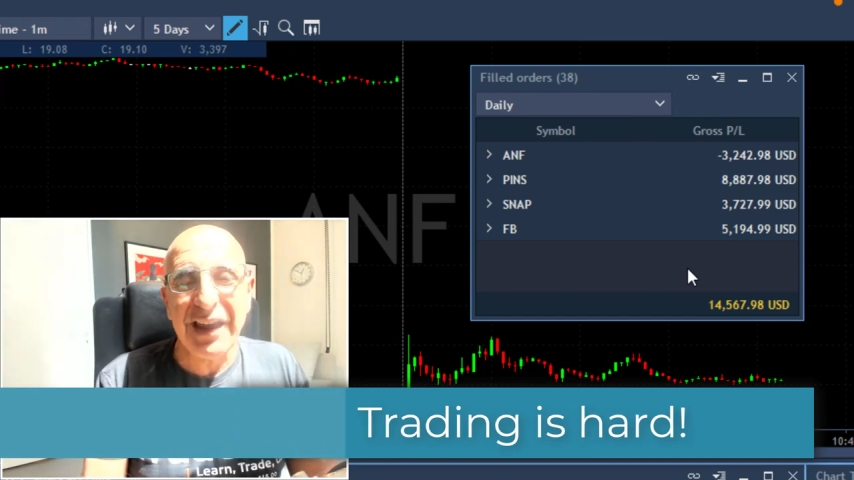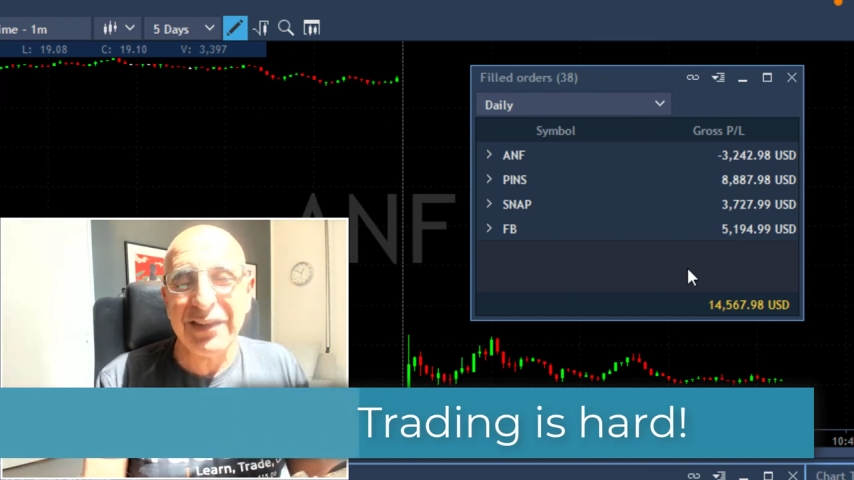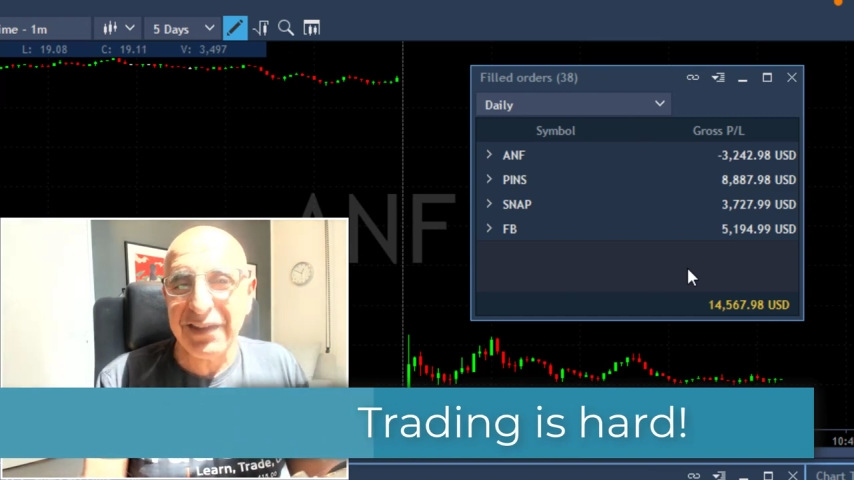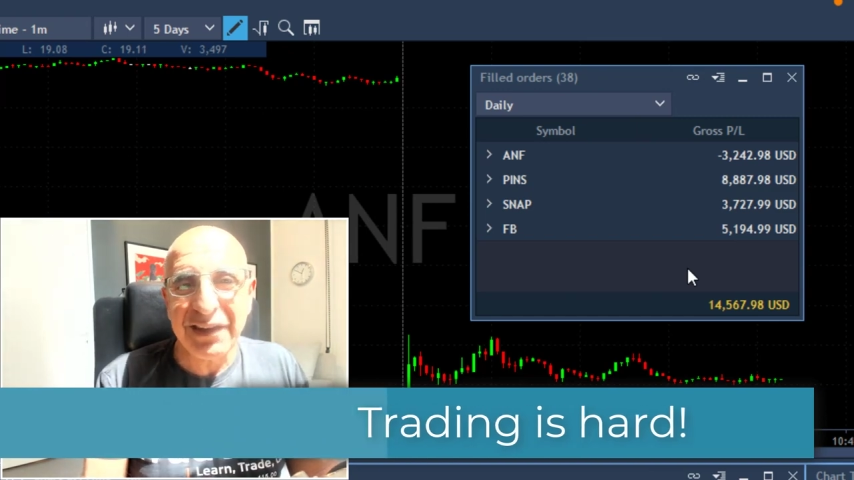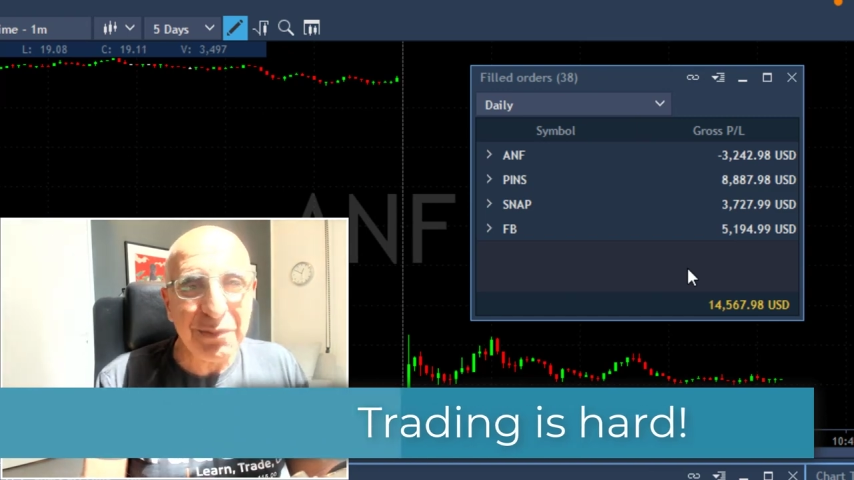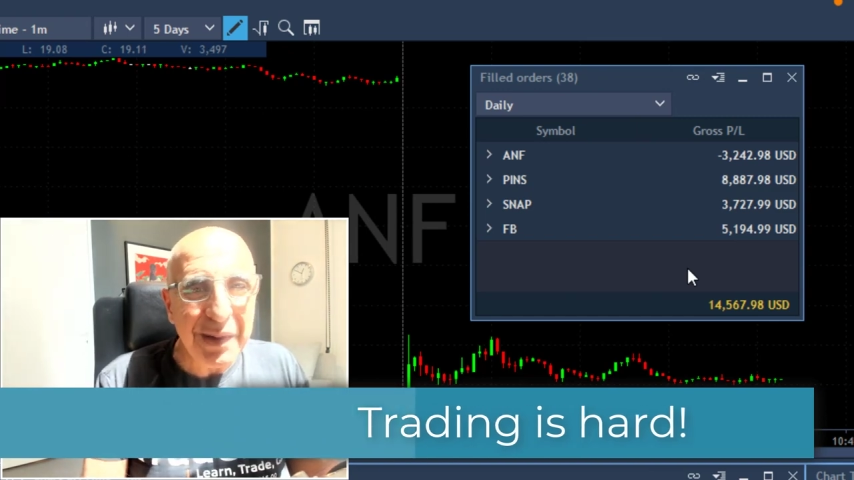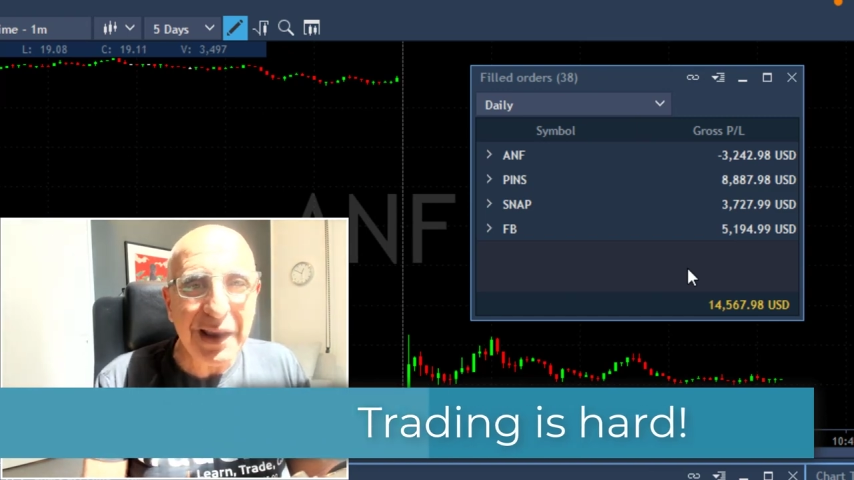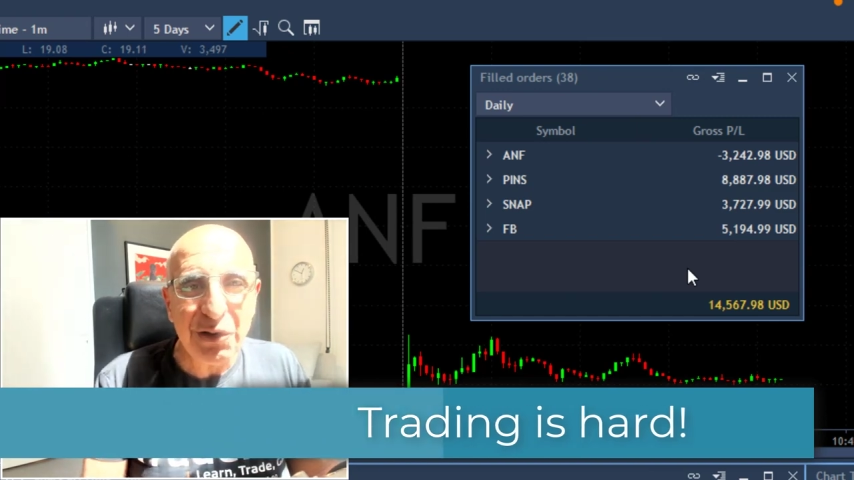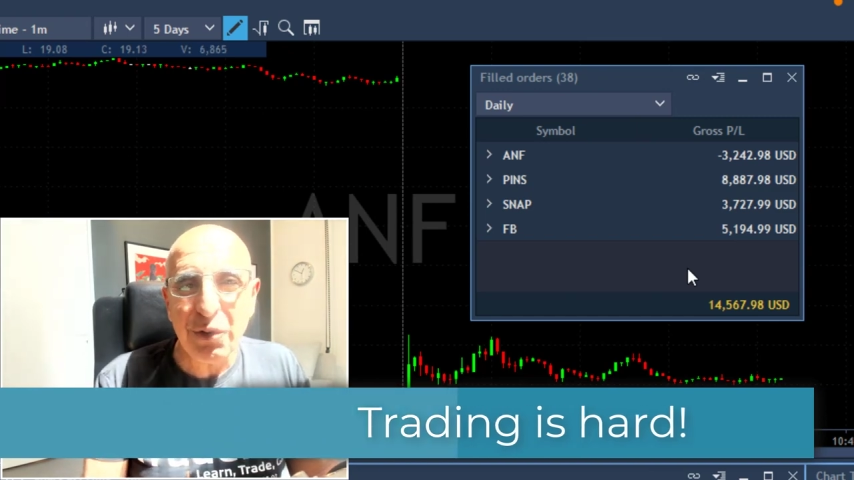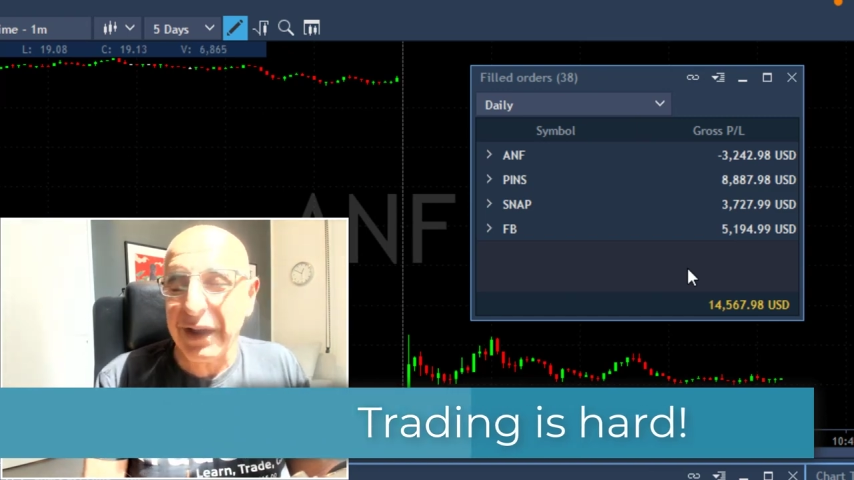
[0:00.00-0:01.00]
as it may
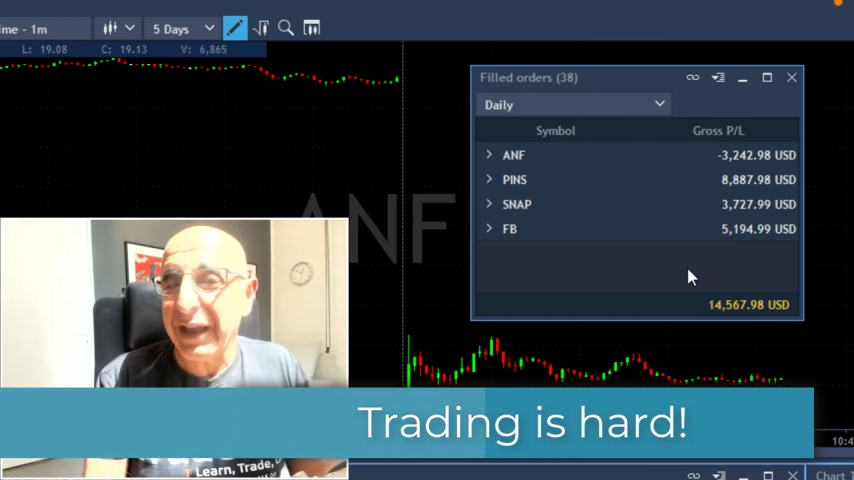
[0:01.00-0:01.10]
look,